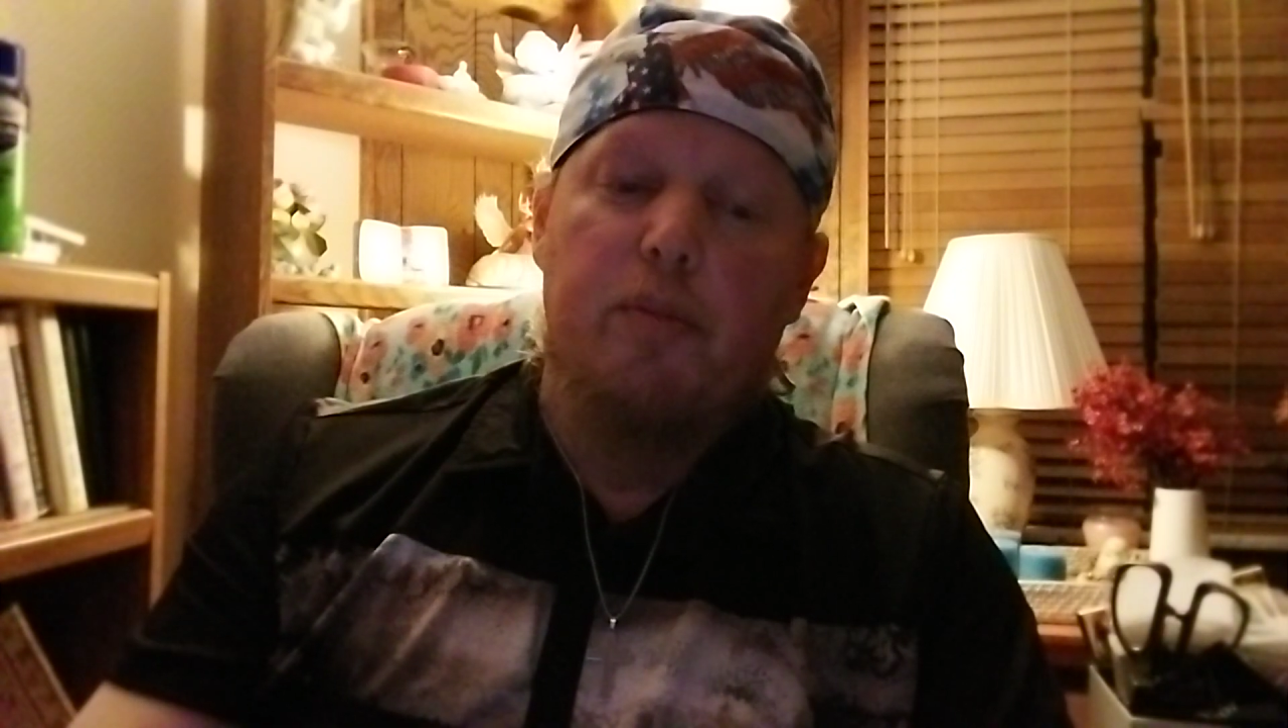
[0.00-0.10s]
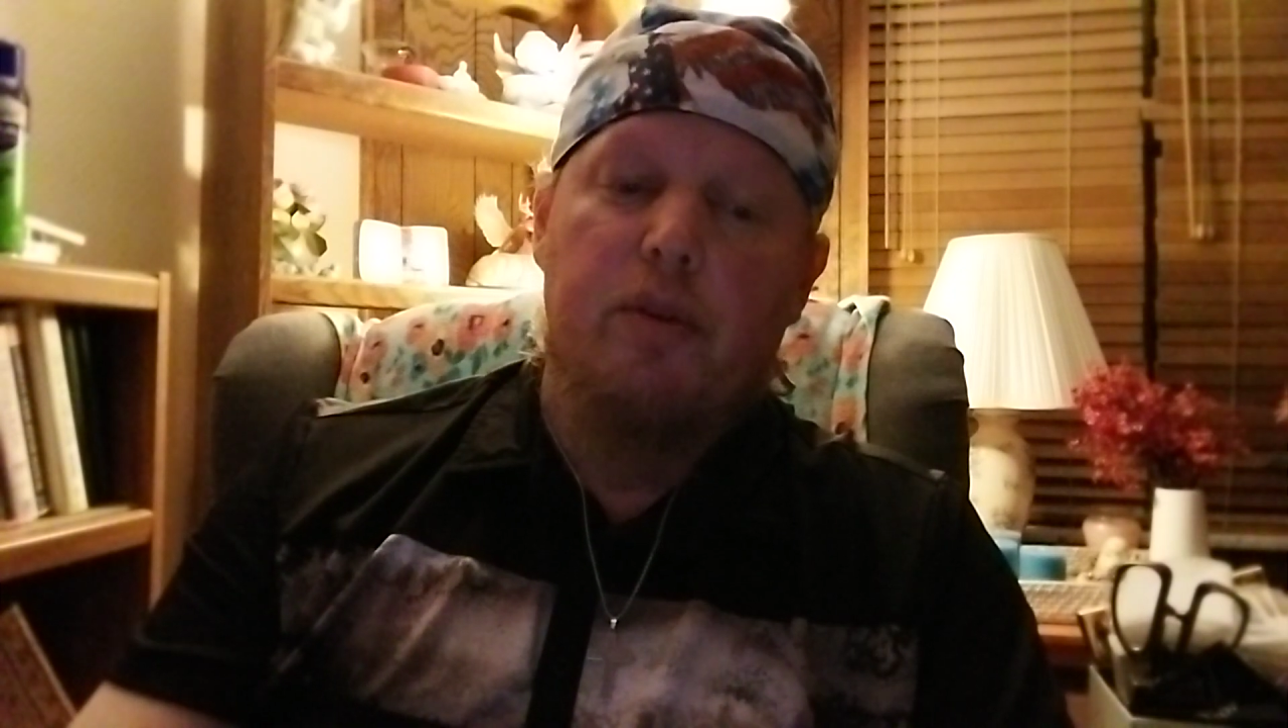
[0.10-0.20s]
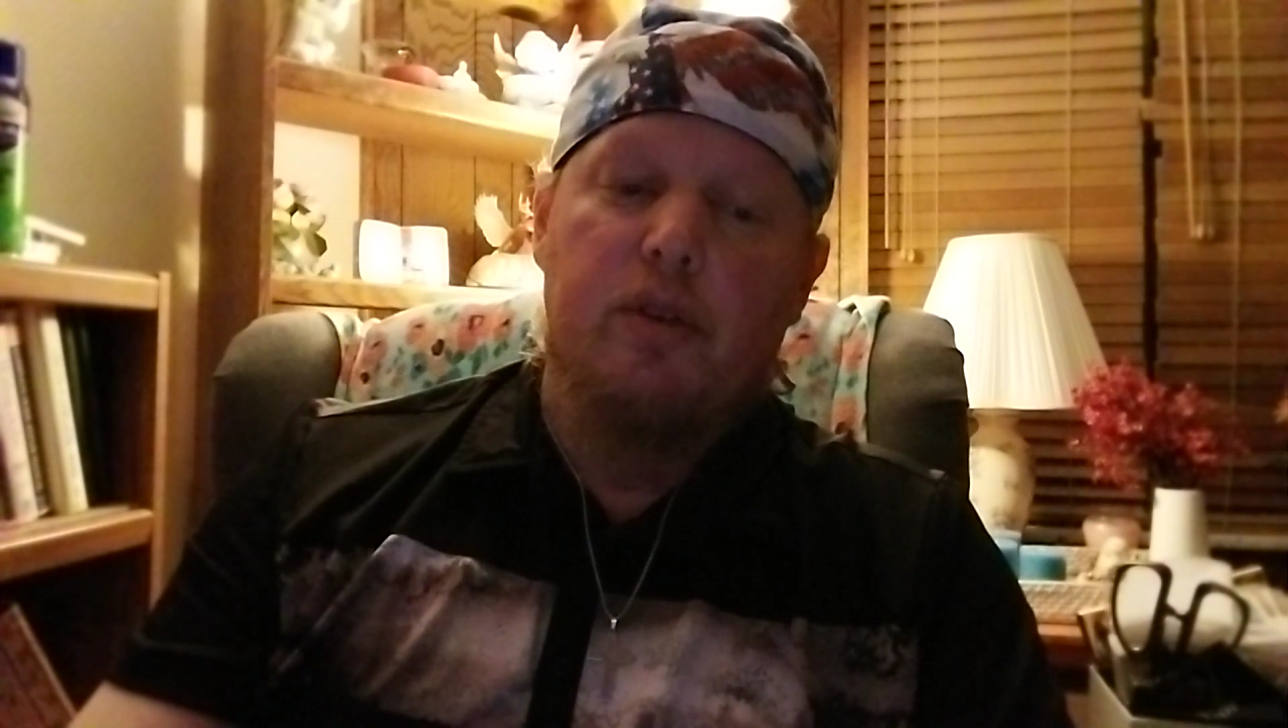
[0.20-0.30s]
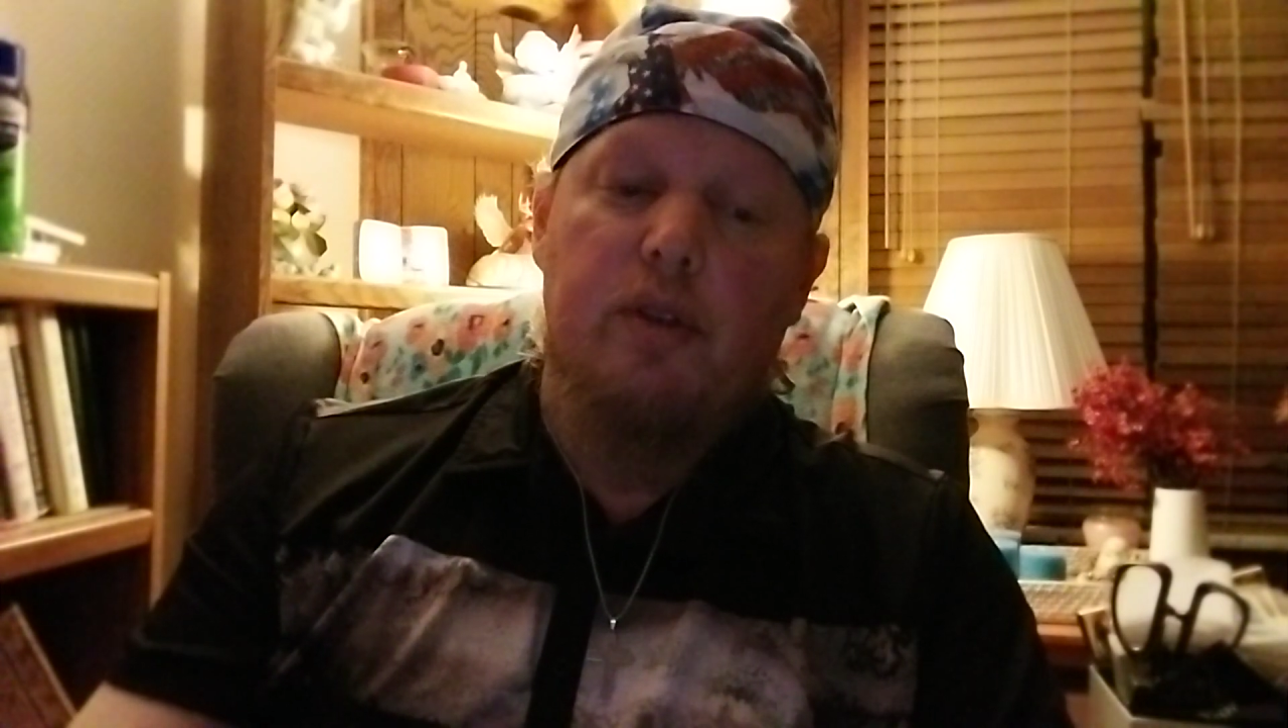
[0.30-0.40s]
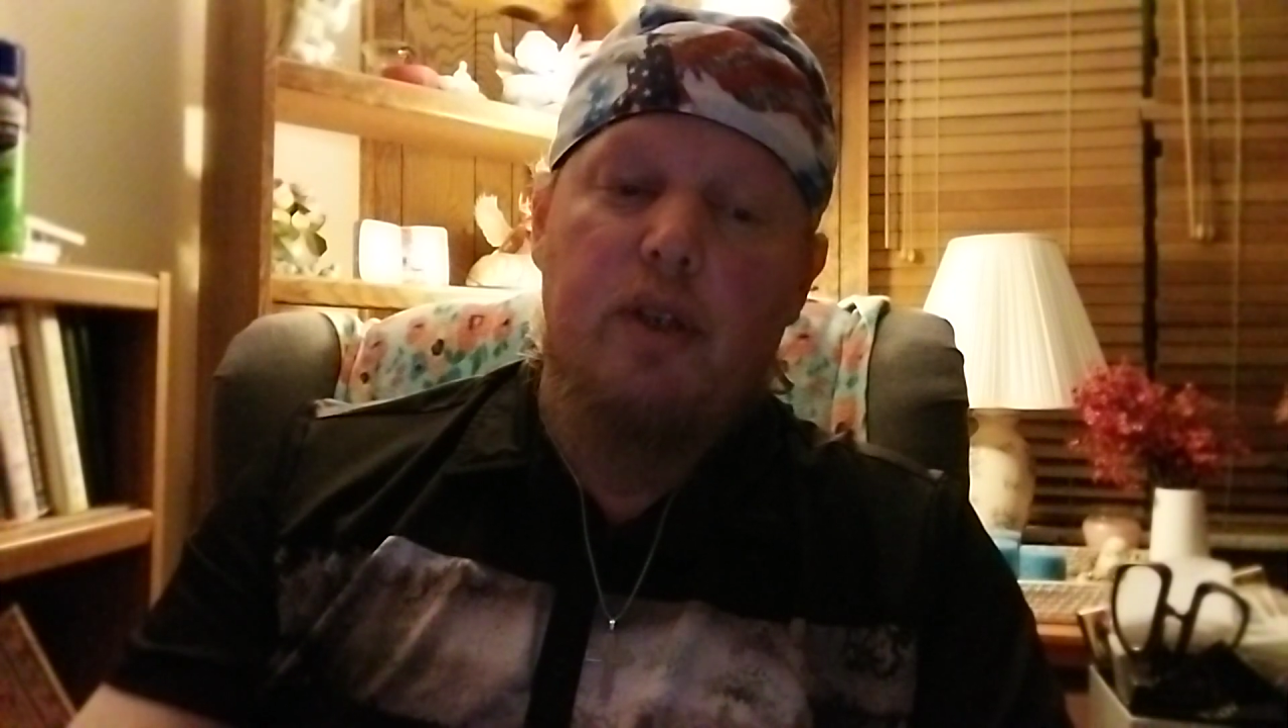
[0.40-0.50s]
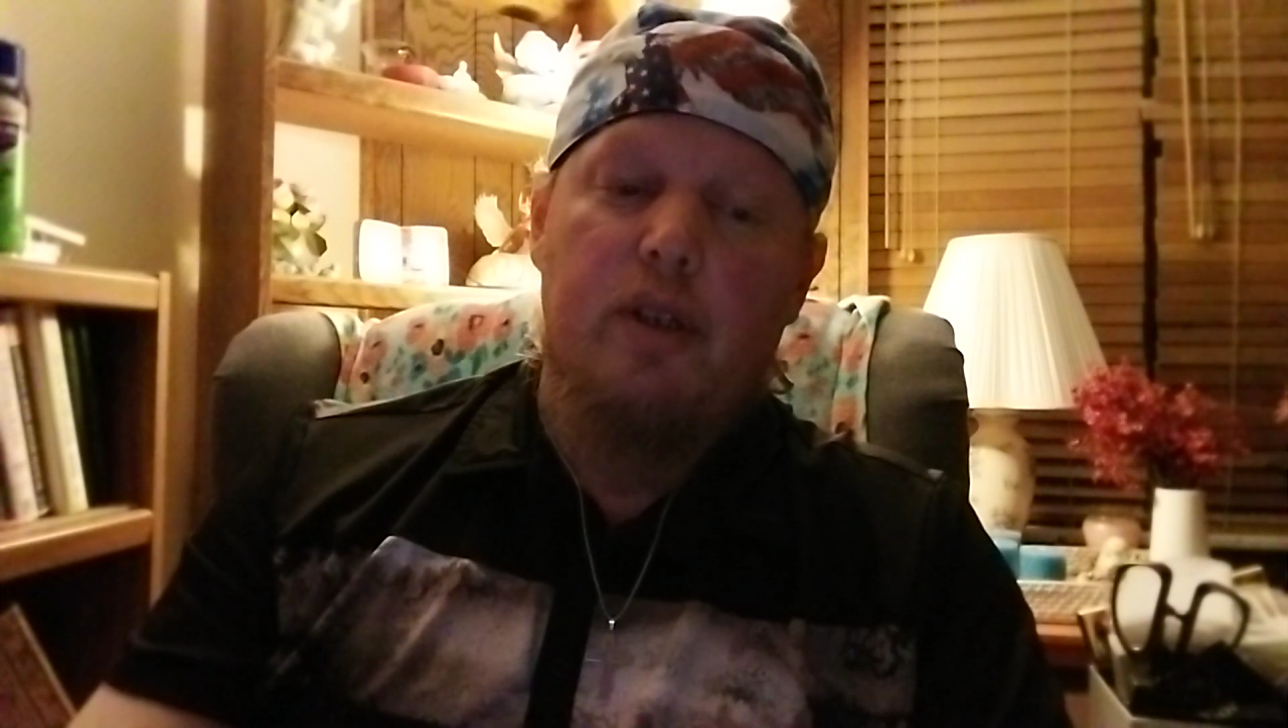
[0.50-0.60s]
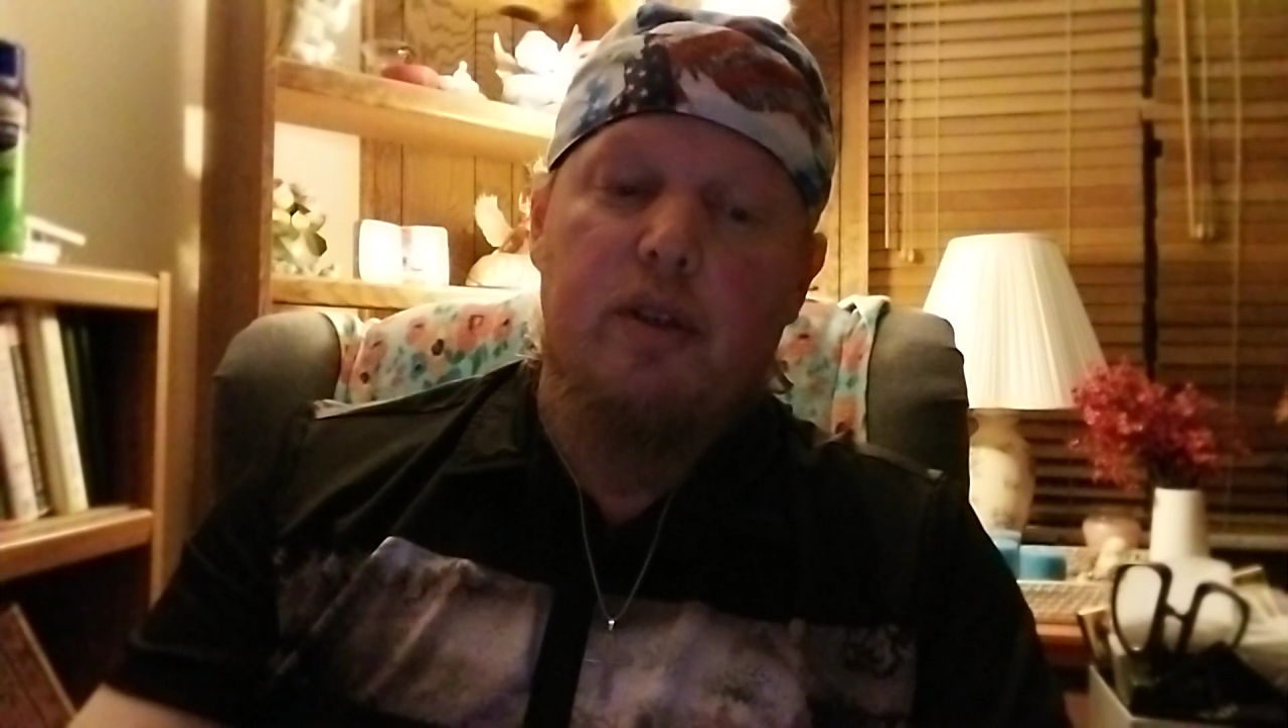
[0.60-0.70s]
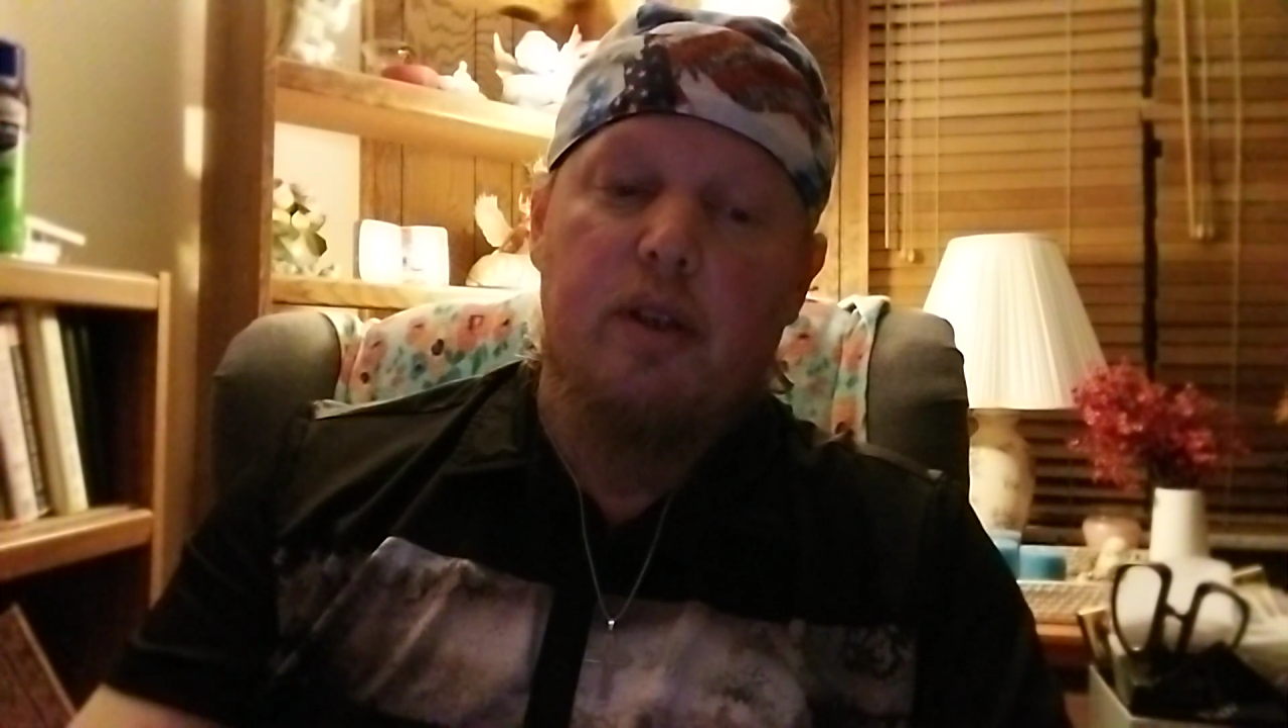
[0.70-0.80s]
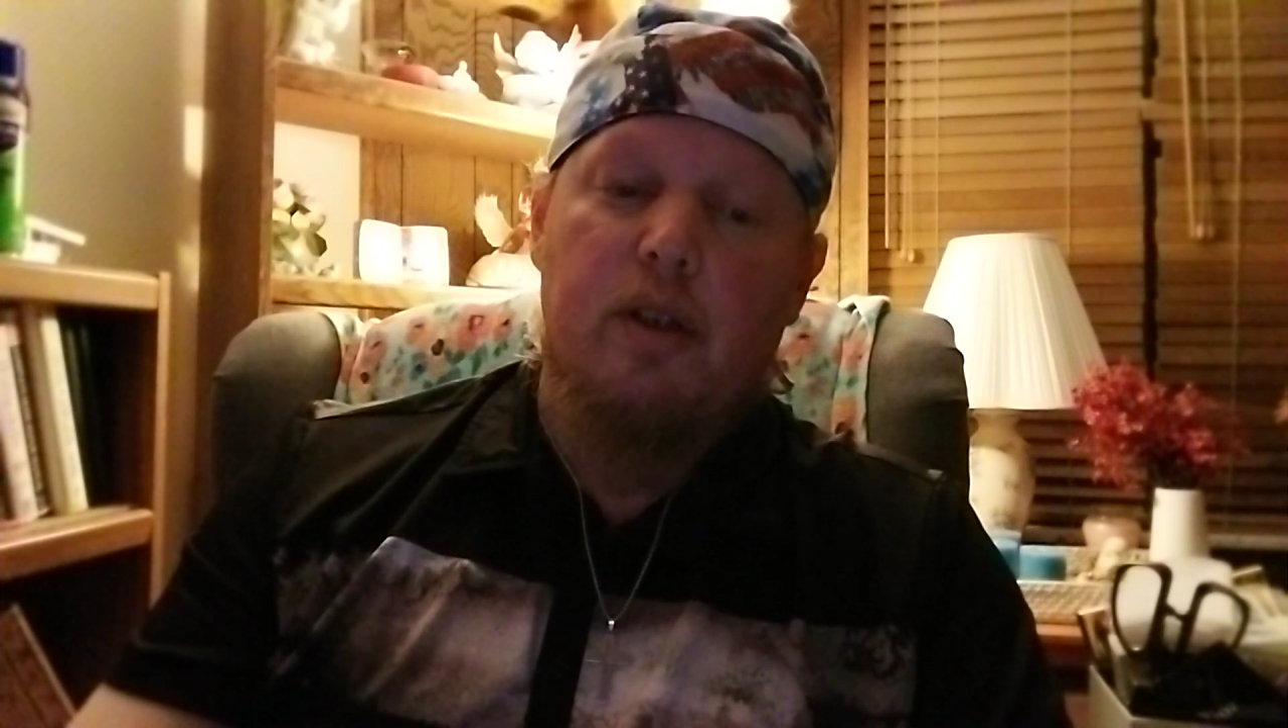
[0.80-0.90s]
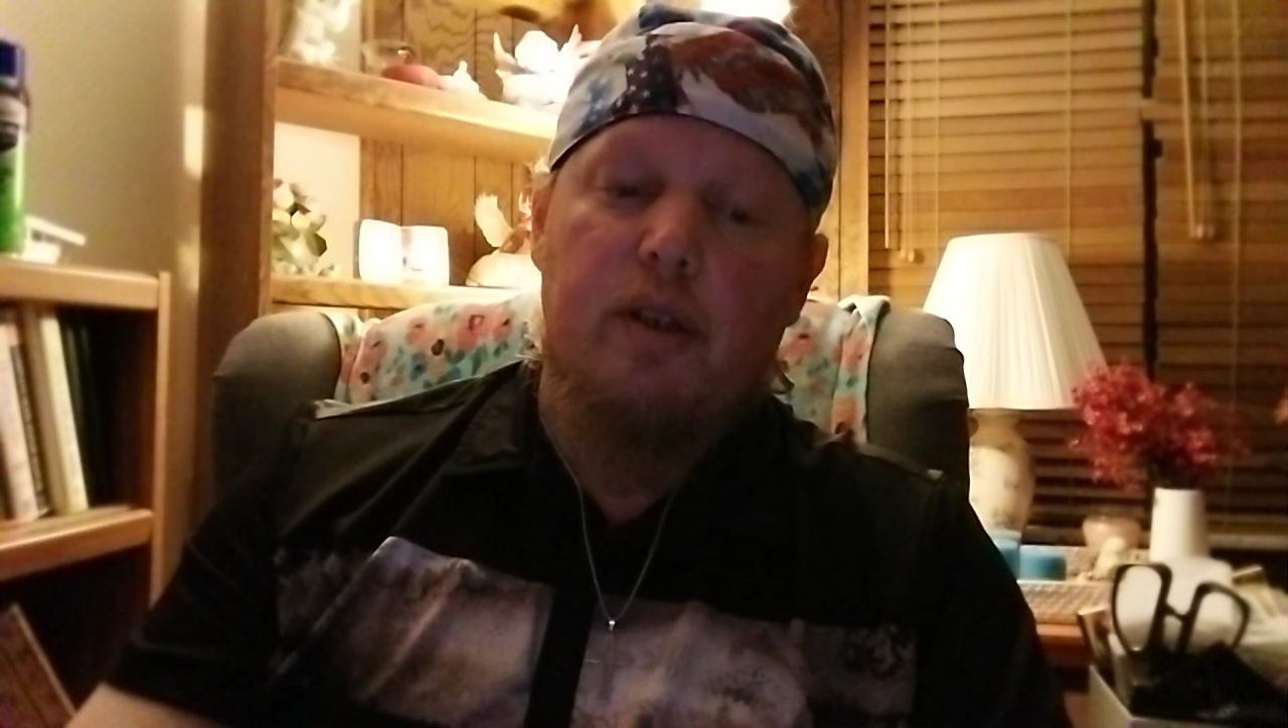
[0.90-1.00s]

presentation that